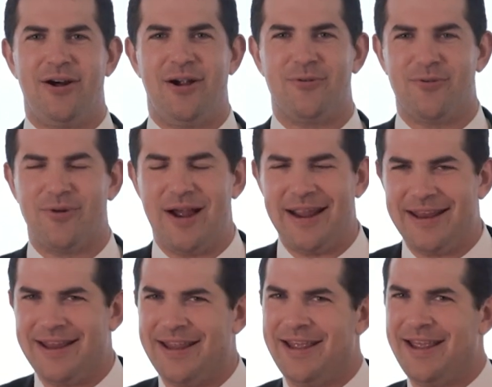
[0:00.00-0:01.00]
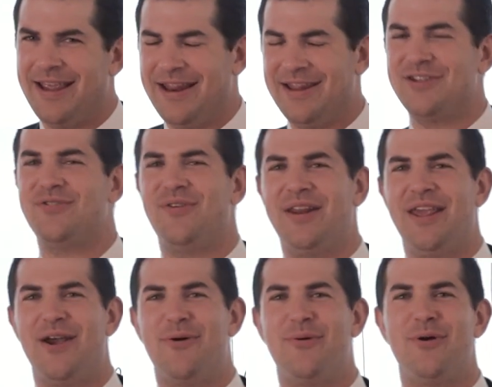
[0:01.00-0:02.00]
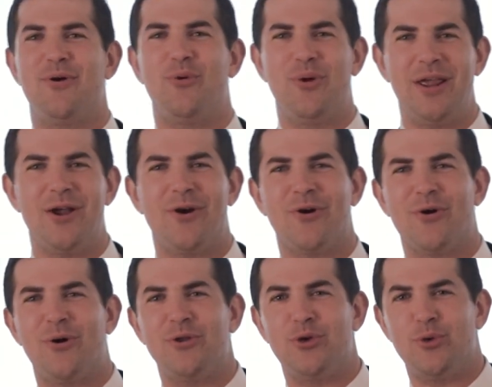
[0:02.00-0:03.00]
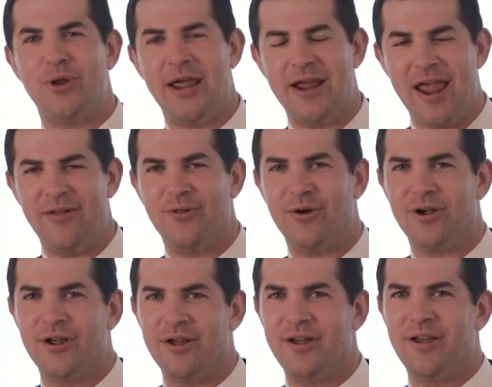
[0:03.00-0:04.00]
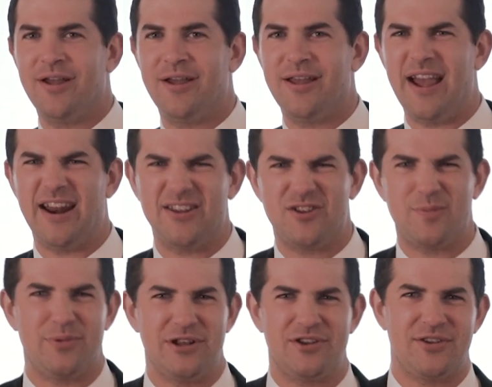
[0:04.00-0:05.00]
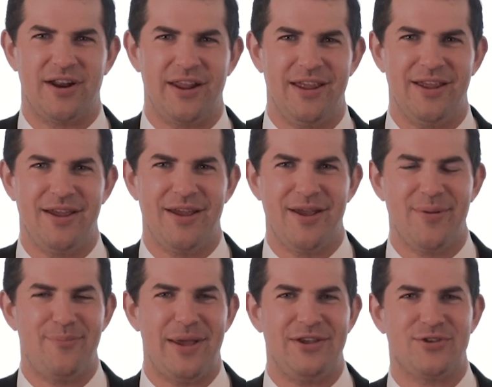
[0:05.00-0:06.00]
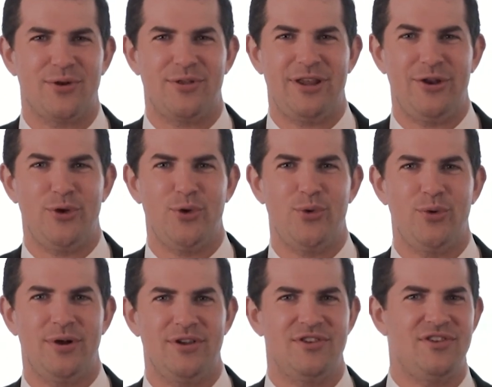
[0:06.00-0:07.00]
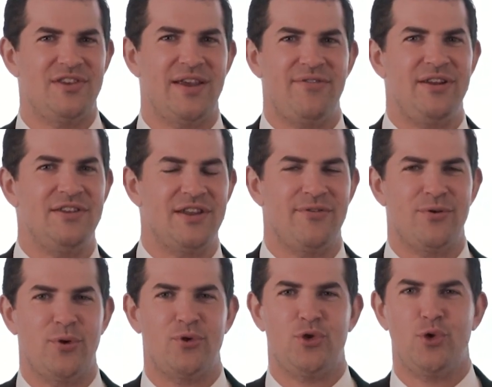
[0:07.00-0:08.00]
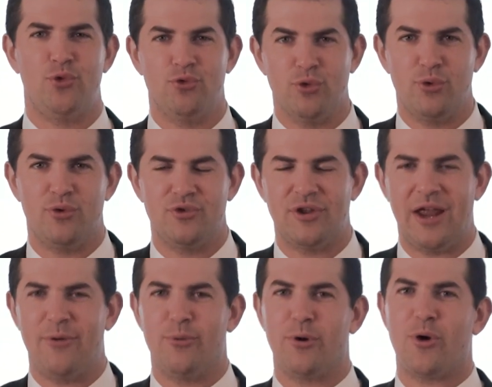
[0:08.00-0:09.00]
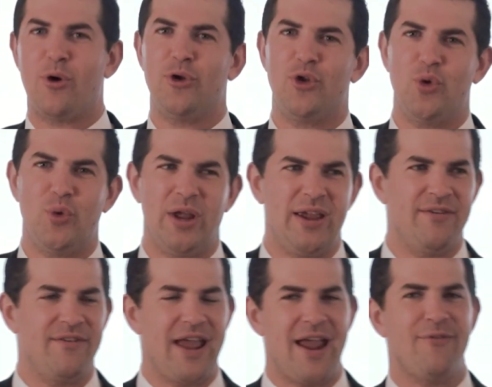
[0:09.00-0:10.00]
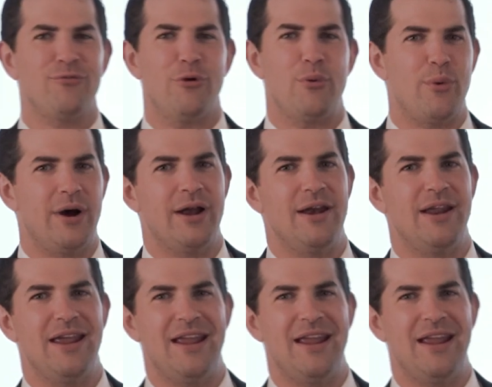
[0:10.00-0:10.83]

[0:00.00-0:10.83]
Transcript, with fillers: All right, in this video, we are going to take a look at a split study based on the new 7702 rules, and we're going to give everyone